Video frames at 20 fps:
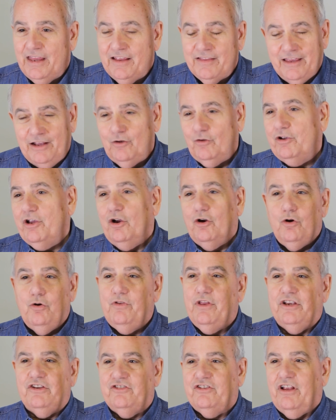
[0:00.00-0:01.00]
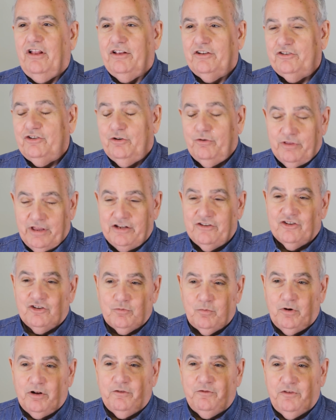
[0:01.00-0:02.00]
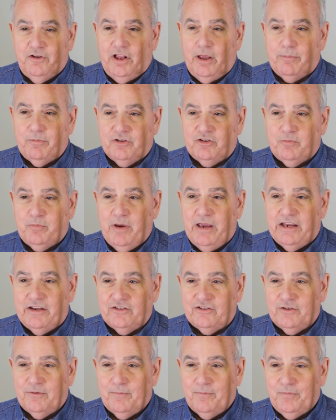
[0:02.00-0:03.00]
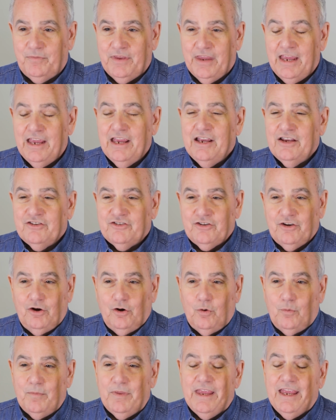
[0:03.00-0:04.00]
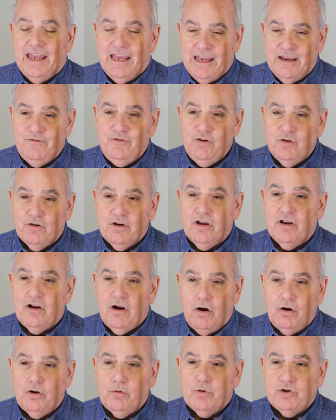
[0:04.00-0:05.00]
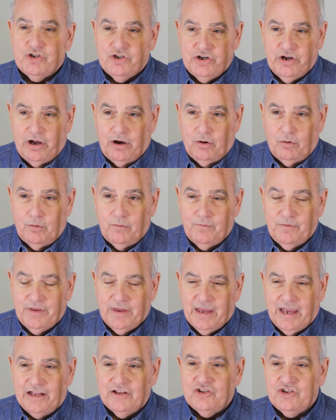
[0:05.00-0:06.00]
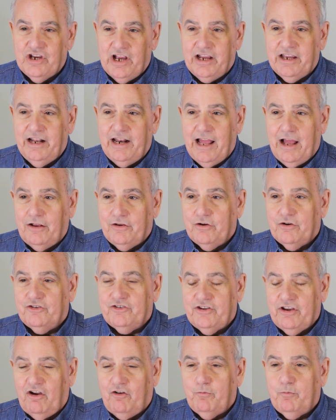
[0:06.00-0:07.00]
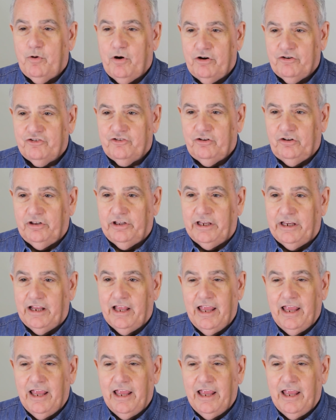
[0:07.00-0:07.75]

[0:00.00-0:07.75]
They don't care who they sell it to, they just want to fill up a space. So if you can go to a show and check it out yourself personally